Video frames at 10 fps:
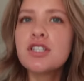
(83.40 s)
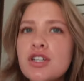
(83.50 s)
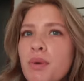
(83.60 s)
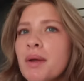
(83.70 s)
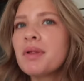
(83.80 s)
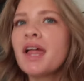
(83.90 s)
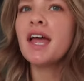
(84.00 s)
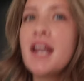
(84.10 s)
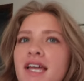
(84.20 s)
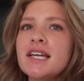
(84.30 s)
So my
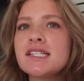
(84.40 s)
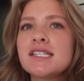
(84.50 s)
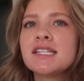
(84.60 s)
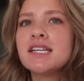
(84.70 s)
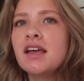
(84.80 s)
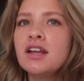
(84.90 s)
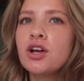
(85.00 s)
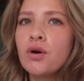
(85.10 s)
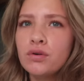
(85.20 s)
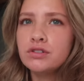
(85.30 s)
plan is today
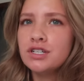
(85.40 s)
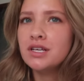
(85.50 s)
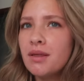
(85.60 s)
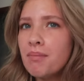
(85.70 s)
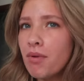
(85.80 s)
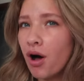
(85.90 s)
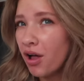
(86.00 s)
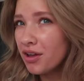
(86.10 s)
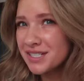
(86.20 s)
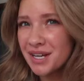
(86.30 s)
to go to the
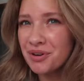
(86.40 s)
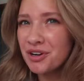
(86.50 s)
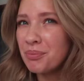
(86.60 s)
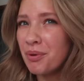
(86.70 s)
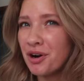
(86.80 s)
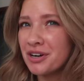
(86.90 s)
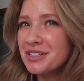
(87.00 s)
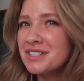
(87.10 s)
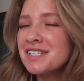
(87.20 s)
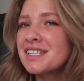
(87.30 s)
mall because I want to go to
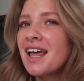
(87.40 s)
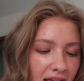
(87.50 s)
Barnes